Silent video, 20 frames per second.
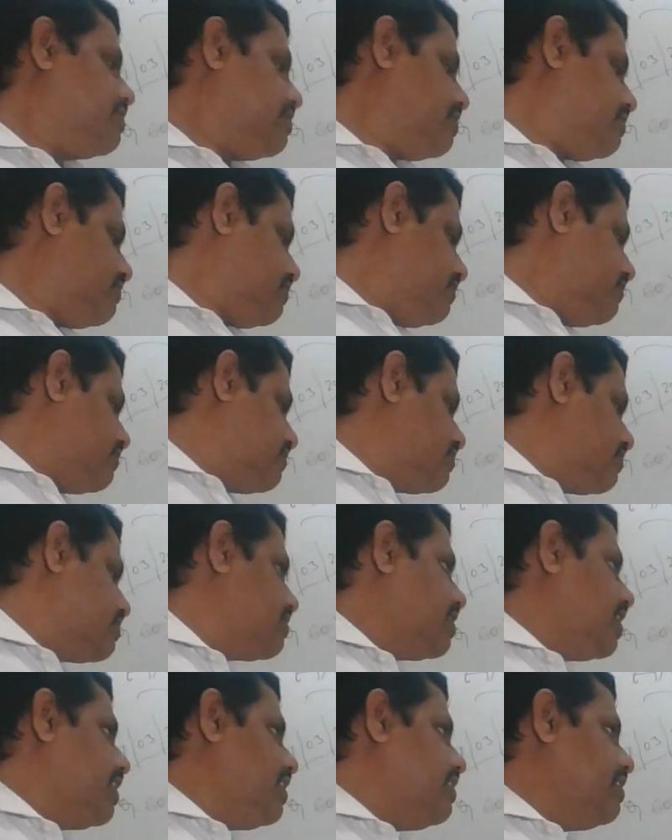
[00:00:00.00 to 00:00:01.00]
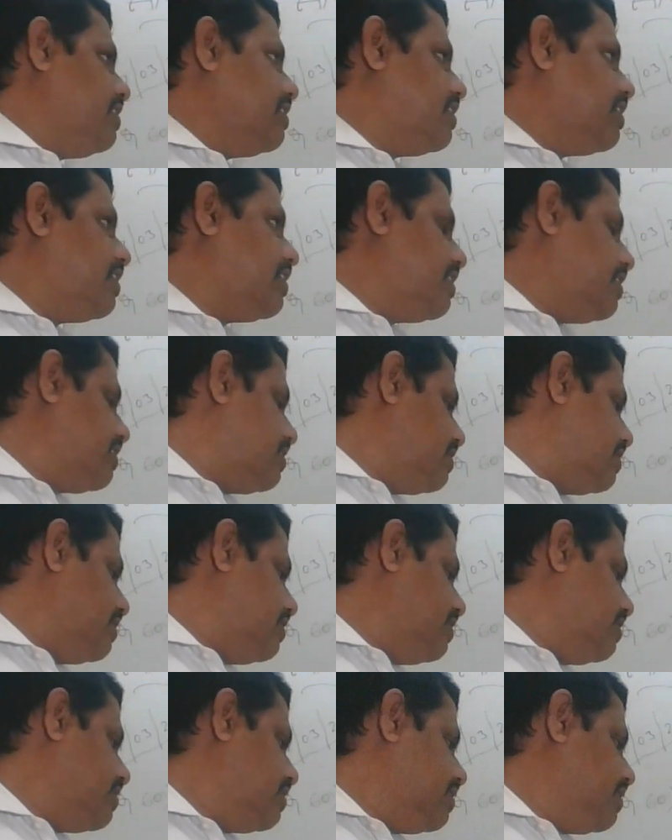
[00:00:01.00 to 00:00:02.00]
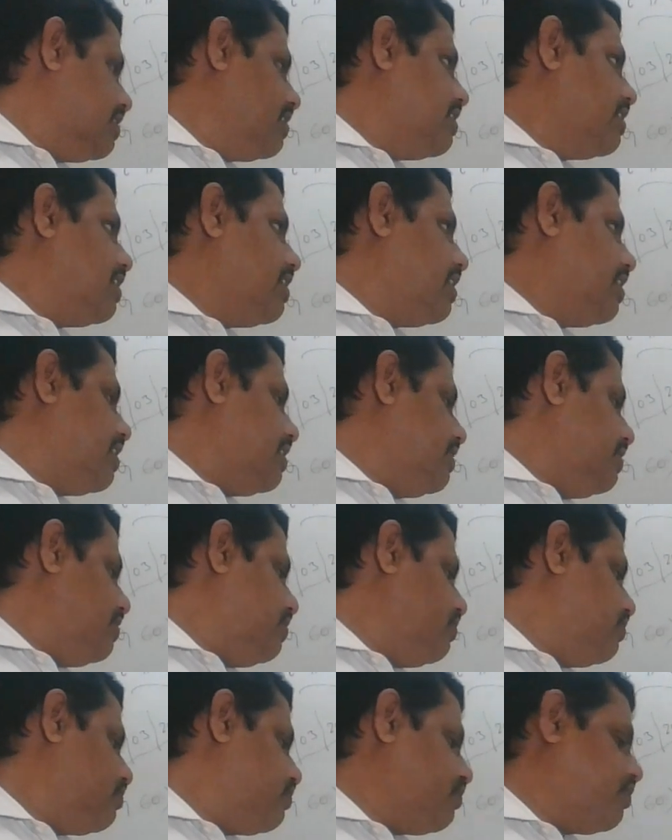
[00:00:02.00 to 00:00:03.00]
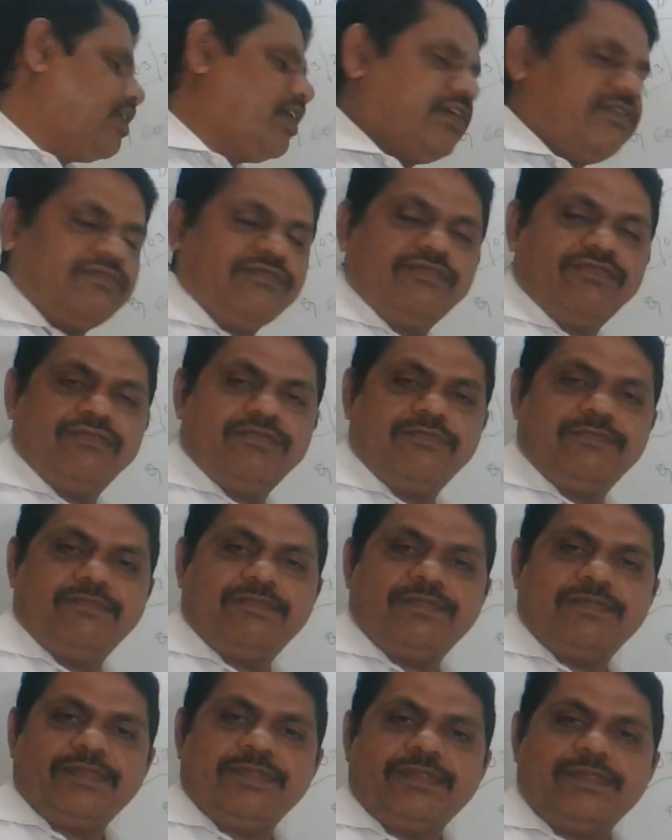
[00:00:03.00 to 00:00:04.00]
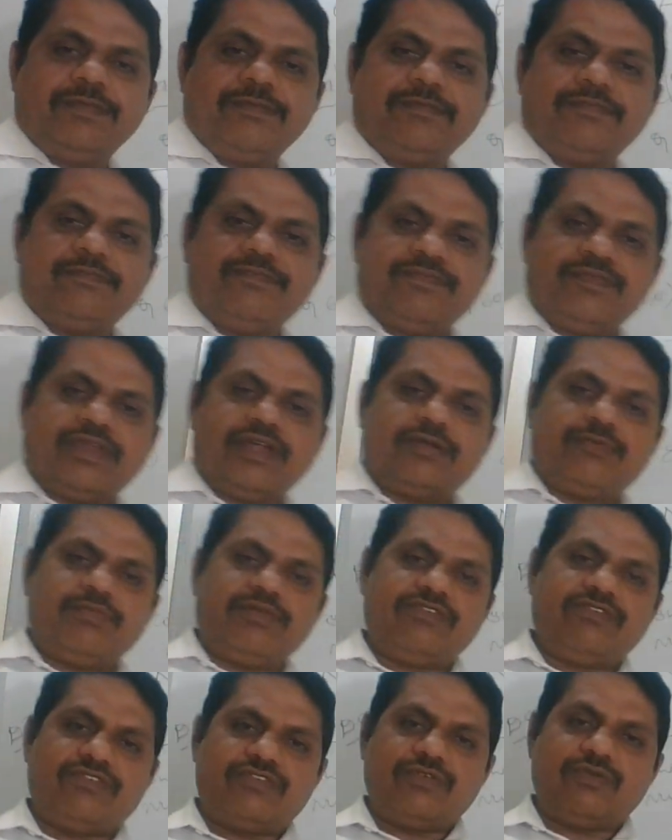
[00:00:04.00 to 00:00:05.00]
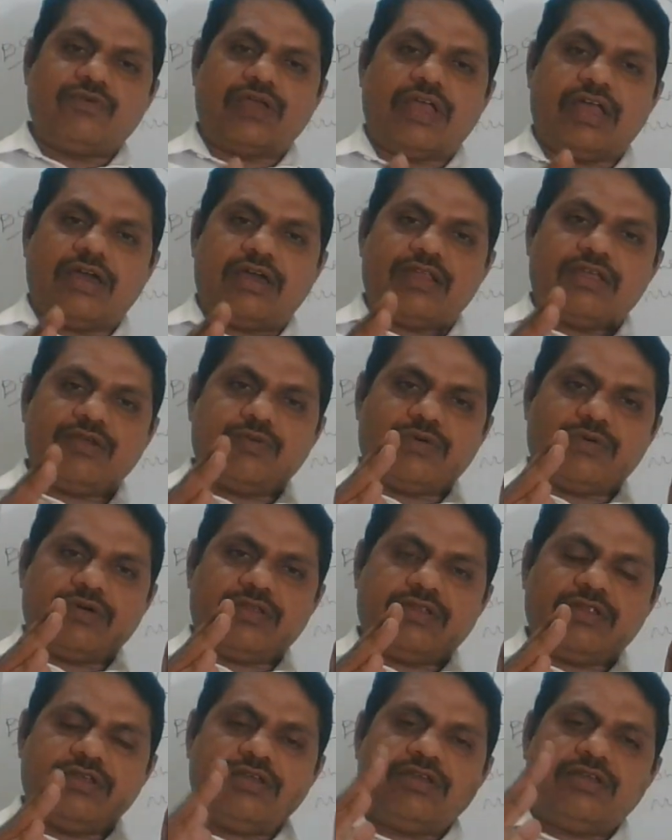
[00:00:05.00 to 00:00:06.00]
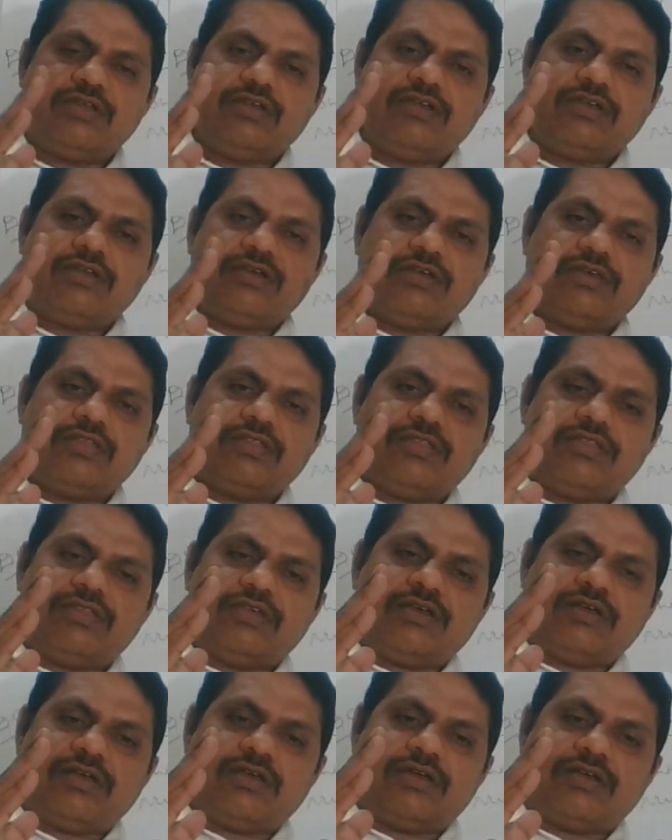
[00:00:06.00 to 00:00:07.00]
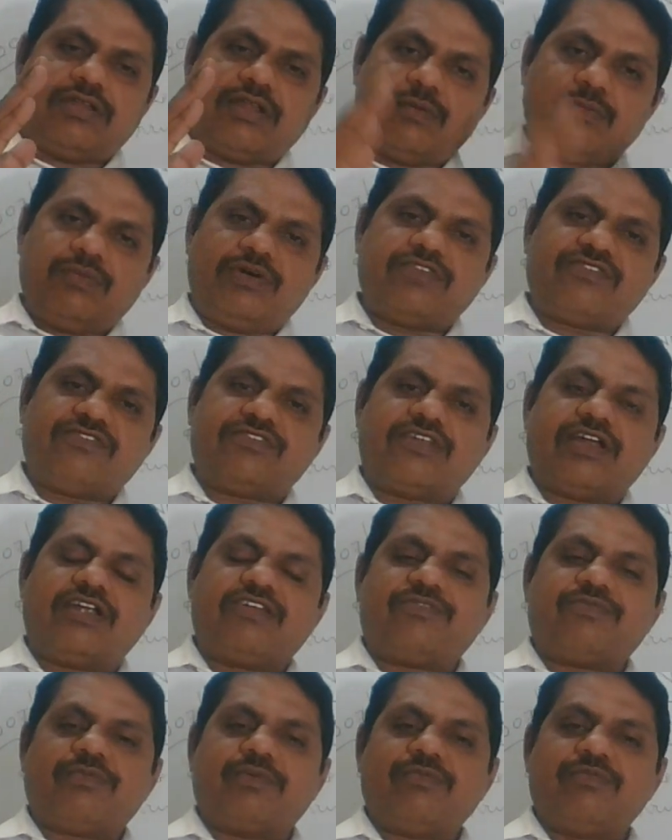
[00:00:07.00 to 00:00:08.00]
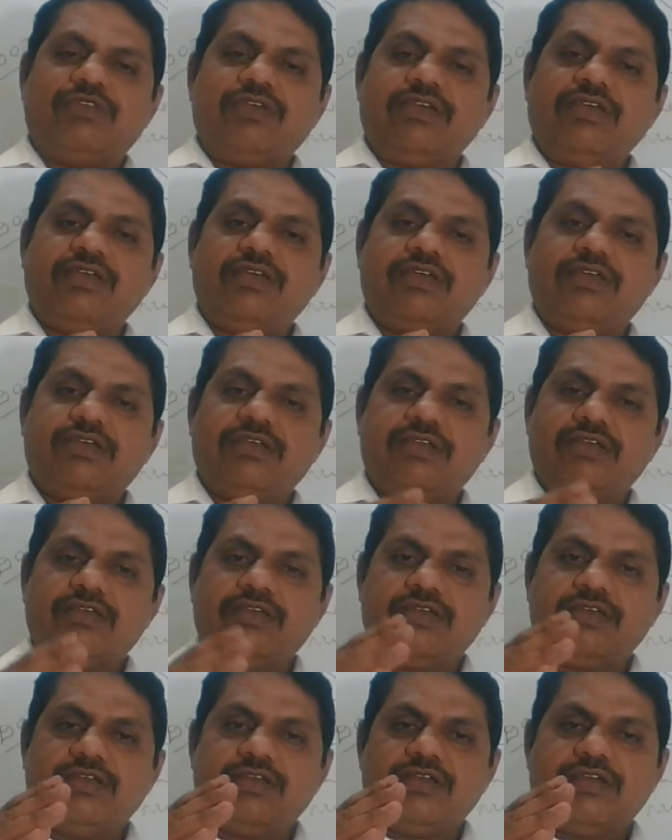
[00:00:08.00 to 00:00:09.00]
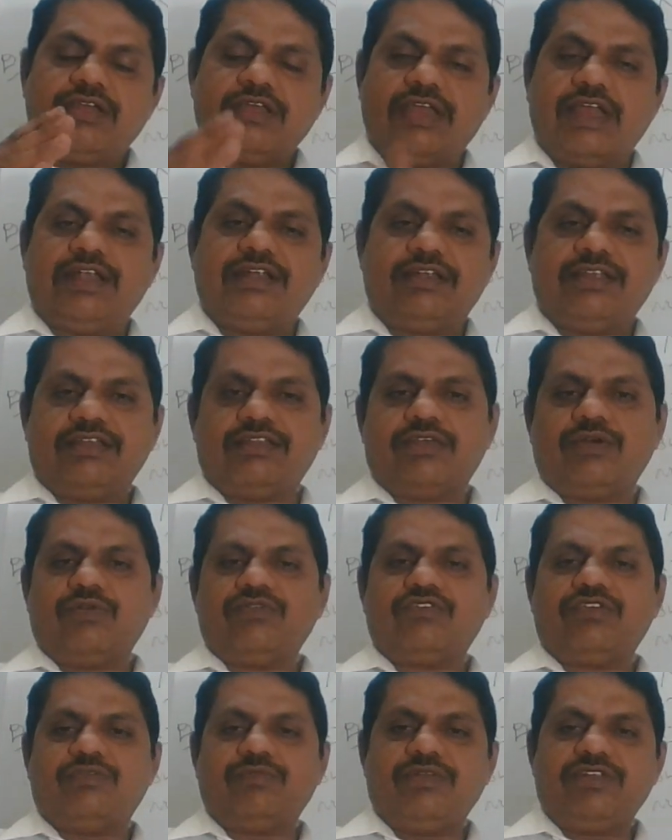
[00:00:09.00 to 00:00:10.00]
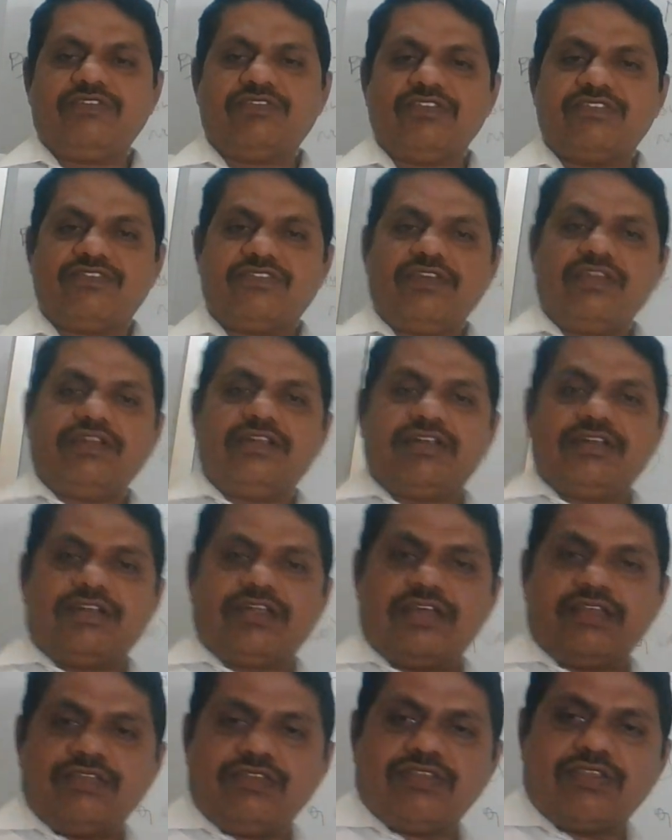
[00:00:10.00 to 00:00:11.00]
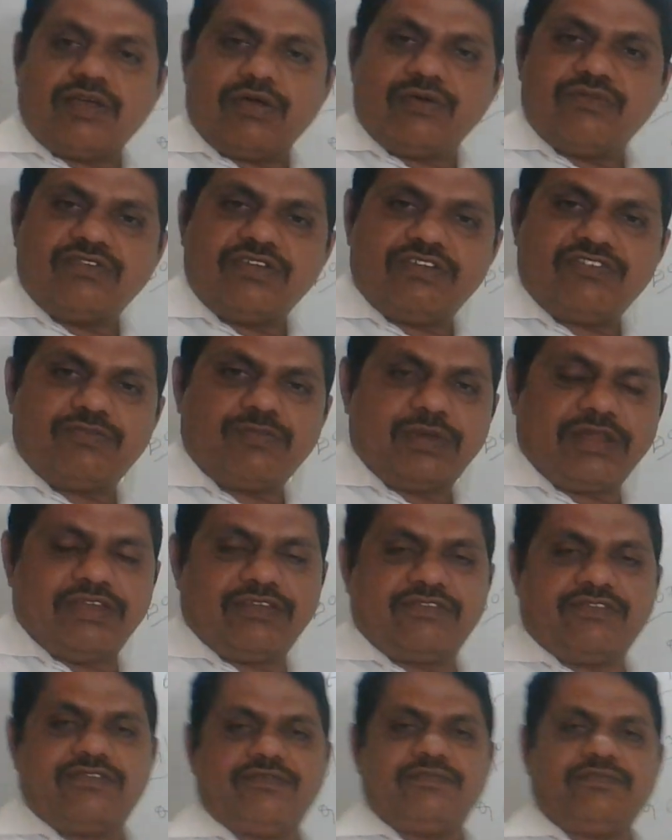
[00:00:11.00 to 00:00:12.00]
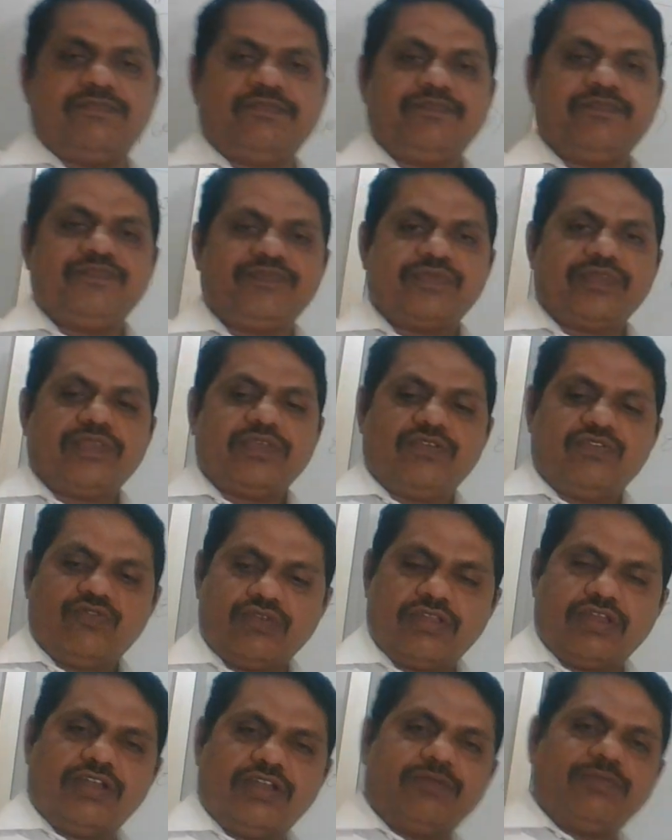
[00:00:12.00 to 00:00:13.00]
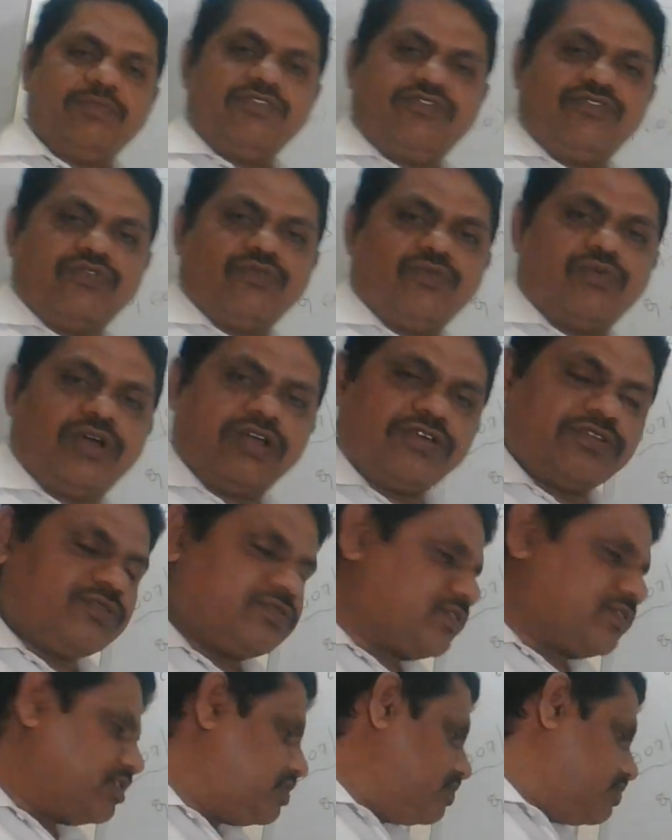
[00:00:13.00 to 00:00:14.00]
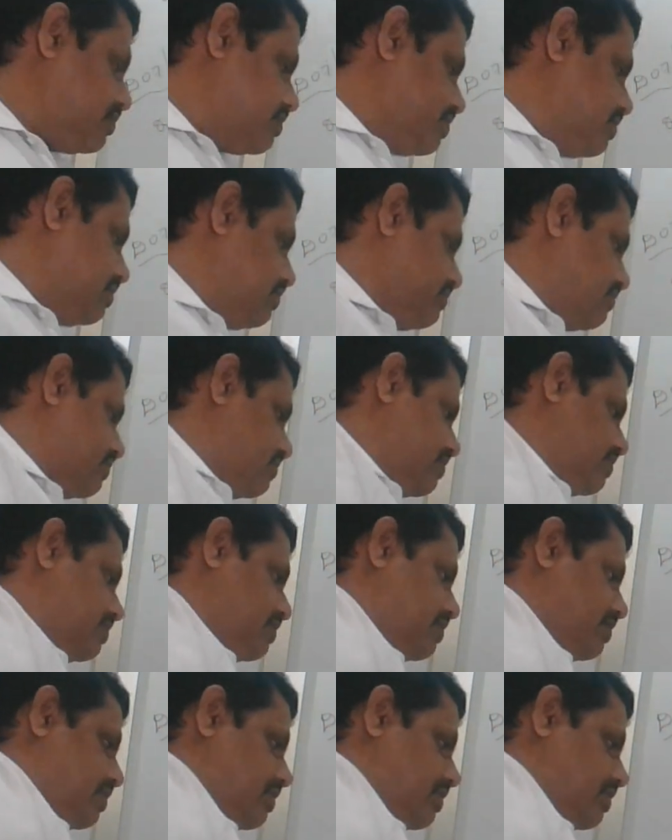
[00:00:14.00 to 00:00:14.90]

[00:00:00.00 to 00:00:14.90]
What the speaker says: This is 905. That means you have the number starts from the 80,000 means it's a 10,000s place. So that means what you can do is